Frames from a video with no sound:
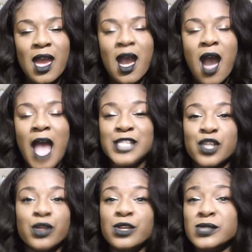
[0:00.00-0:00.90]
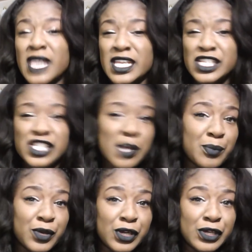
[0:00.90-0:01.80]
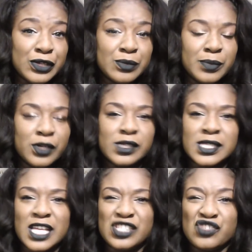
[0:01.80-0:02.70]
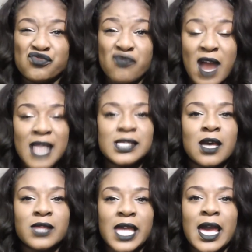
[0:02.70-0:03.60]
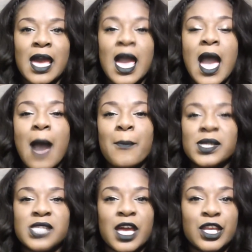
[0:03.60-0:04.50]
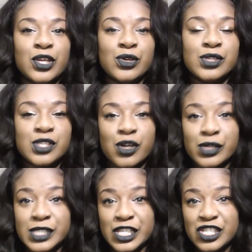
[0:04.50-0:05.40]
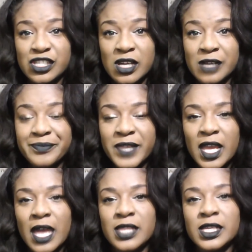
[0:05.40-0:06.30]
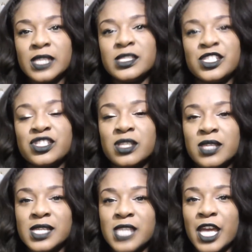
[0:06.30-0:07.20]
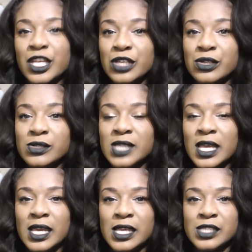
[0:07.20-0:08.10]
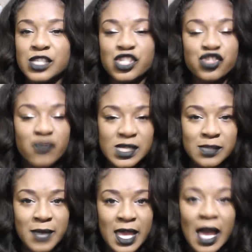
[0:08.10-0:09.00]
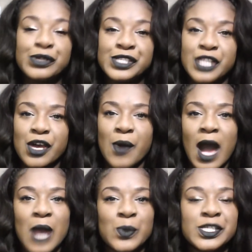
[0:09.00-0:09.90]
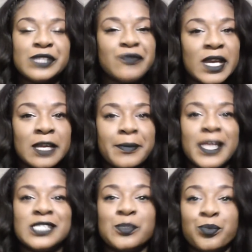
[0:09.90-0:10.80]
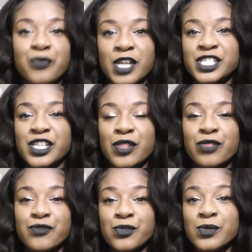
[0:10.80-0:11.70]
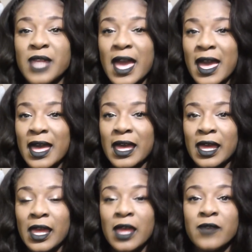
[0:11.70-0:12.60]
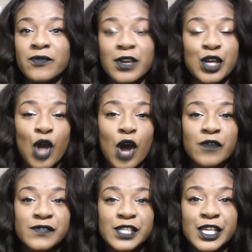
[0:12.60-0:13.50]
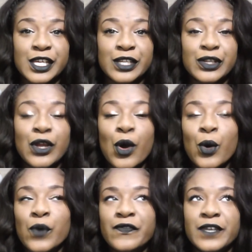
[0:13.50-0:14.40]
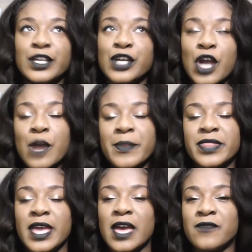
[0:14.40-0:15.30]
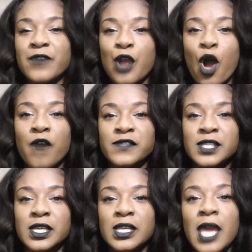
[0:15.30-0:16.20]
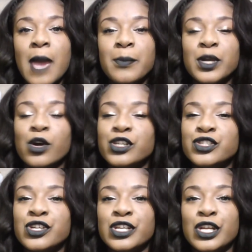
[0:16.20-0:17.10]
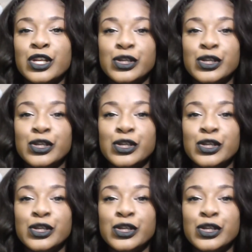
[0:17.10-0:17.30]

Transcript: I don't use any shampoo because that dries out the hair, but I use conditioner, and the conditioner that I use is Remy. So I wouldn't recommend brushing through the hair very often or finger combing the hair very often because you're going to